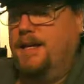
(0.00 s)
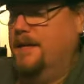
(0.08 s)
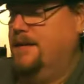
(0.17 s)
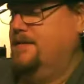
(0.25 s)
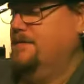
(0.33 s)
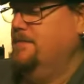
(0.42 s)

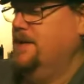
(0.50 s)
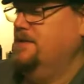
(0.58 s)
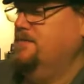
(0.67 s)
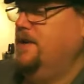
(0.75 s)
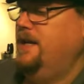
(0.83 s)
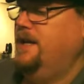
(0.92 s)
It's a
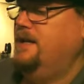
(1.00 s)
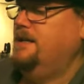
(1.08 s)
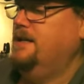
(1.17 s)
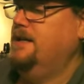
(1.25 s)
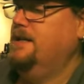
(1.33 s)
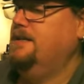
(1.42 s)
Ben
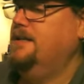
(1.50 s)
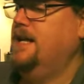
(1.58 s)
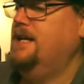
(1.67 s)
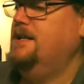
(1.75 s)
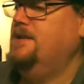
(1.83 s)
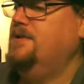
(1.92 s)
Wade
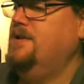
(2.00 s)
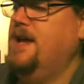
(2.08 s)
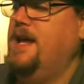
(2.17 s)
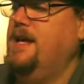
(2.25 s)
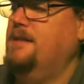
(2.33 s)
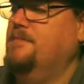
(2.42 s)
Danish
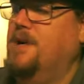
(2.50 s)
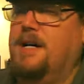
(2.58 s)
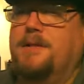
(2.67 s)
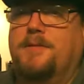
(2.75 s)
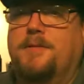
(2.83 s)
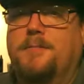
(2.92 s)
hand
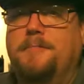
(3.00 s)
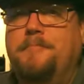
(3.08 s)
model.